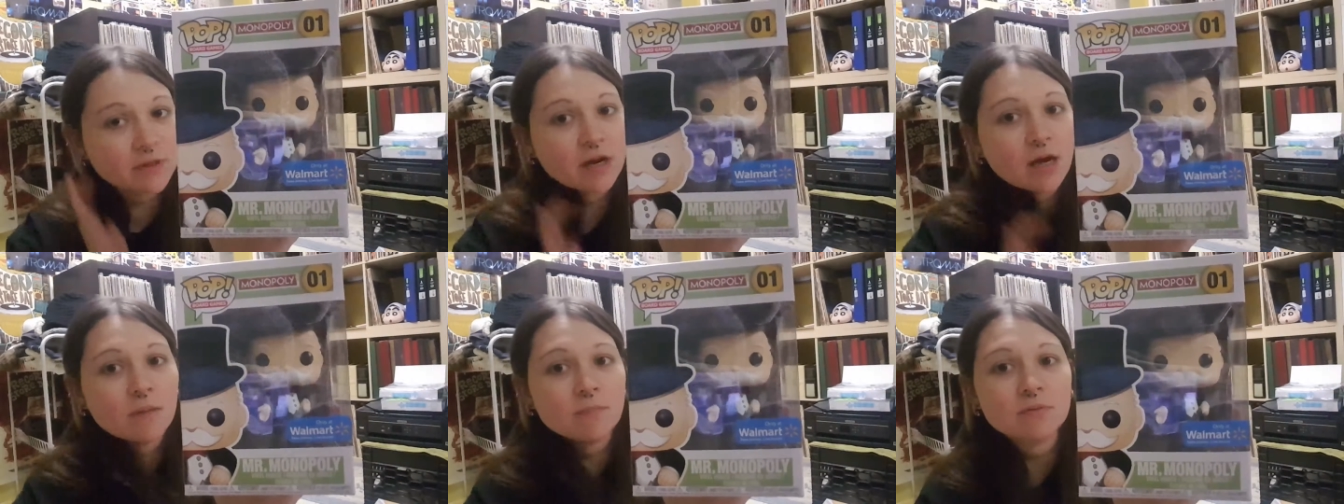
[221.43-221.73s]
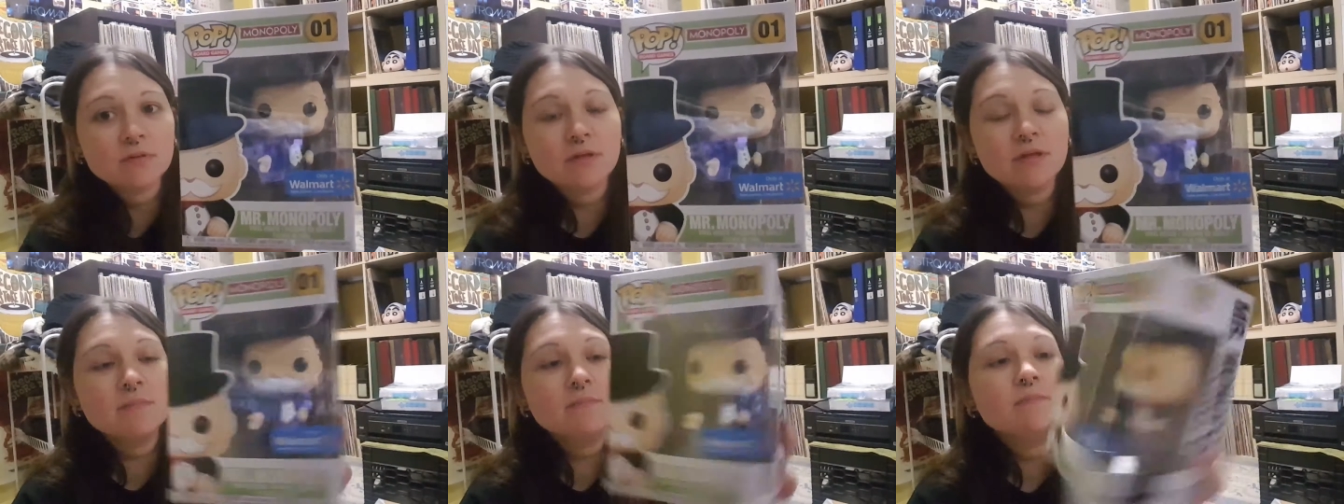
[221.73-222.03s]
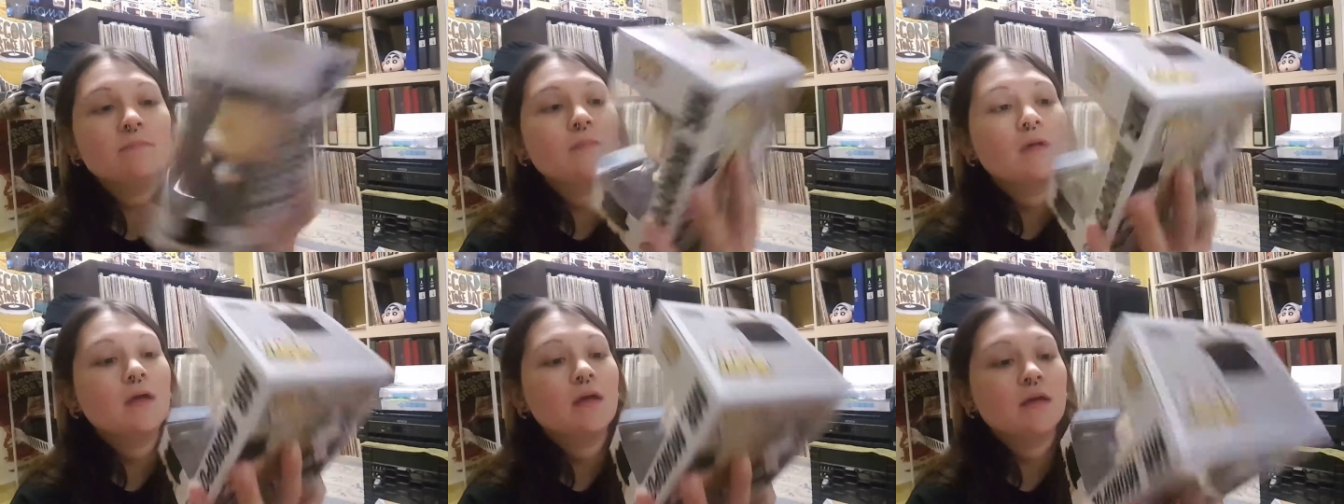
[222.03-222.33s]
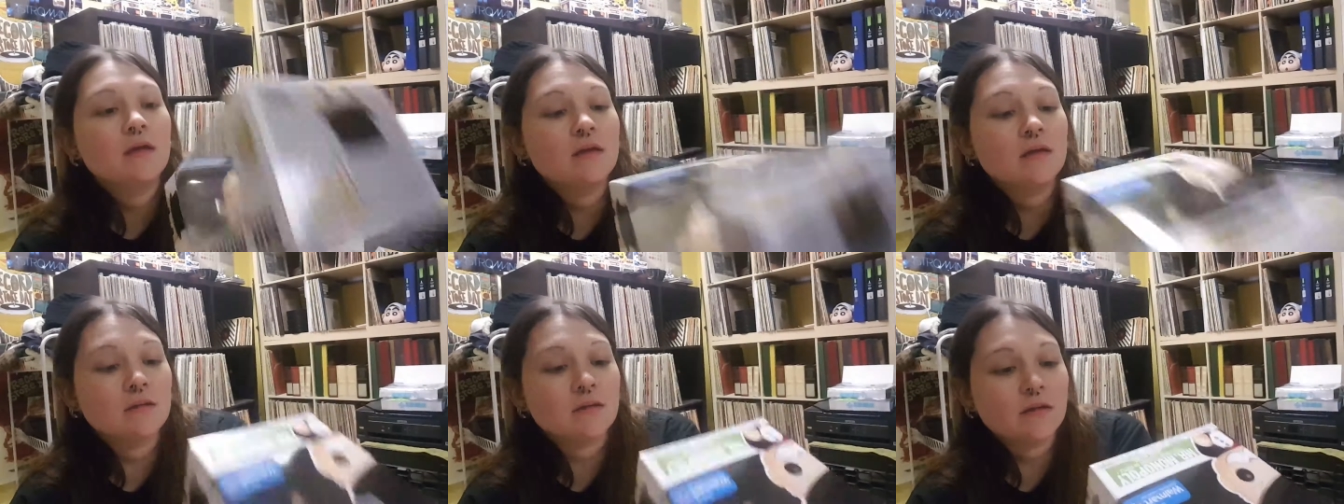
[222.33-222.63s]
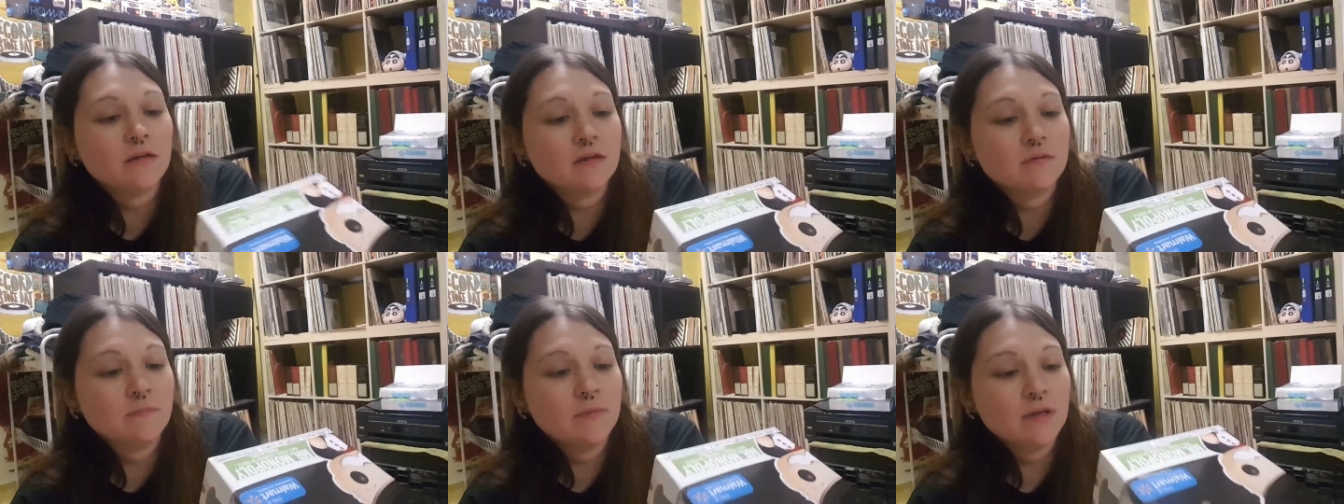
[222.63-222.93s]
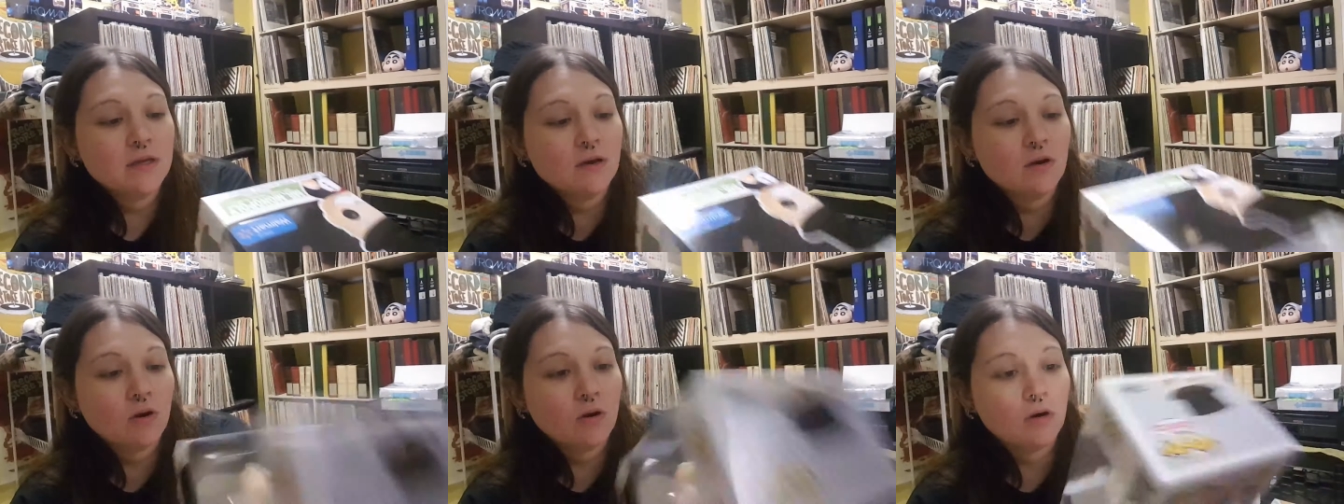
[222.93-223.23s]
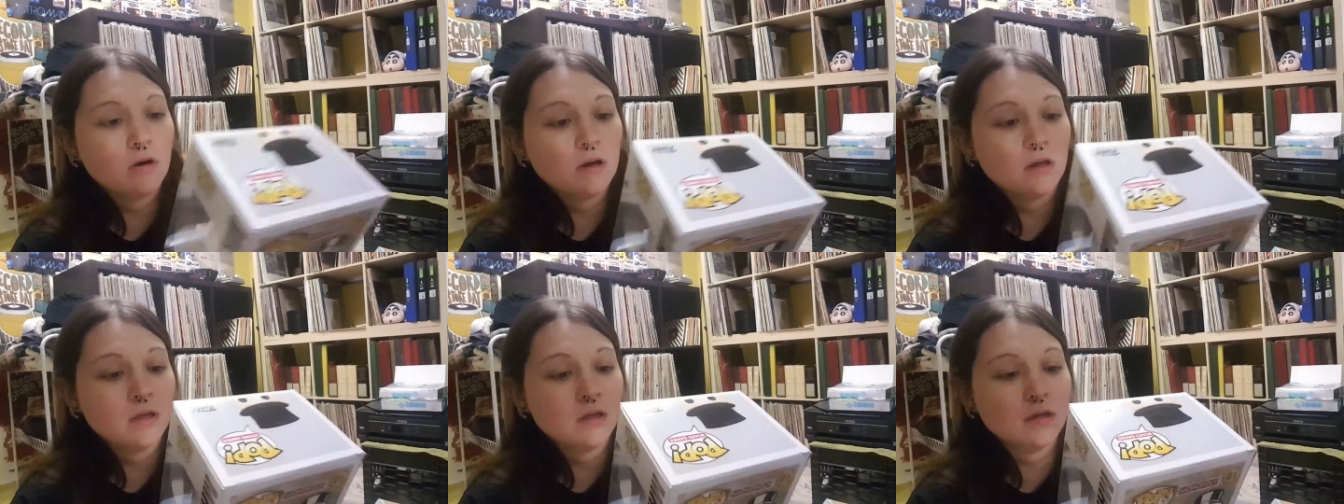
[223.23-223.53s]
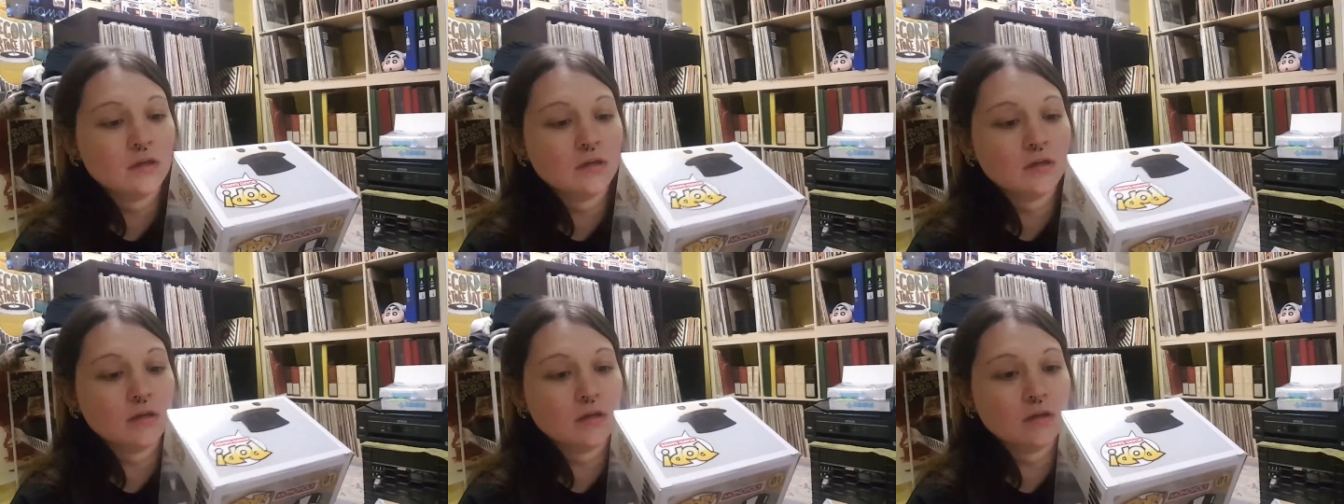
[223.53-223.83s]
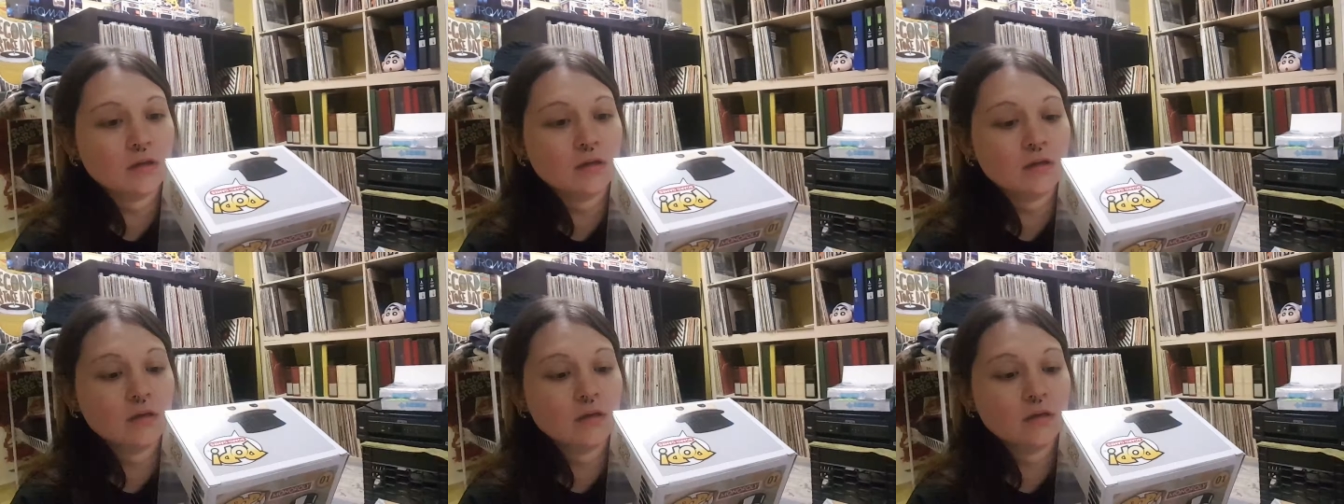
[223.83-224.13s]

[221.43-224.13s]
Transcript: Monopoly. He linked me on